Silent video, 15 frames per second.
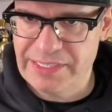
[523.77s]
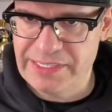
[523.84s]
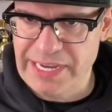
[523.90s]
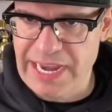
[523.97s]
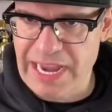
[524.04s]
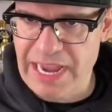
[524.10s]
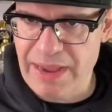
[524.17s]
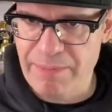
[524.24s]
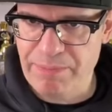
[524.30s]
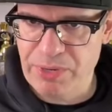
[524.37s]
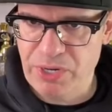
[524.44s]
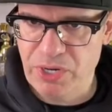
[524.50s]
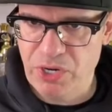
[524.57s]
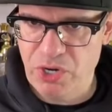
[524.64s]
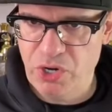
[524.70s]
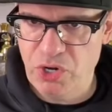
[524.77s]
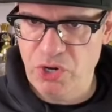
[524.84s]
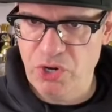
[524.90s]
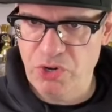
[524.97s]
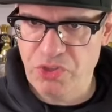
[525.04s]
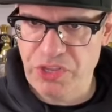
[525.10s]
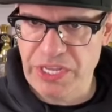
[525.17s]
damp,
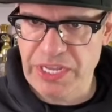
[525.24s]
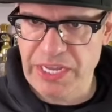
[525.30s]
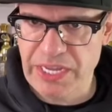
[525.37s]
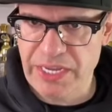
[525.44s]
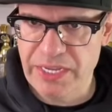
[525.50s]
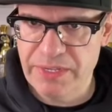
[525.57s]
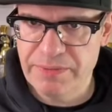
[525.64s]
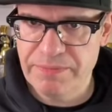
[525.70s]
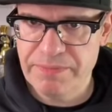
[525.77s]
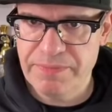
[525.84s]
earthy,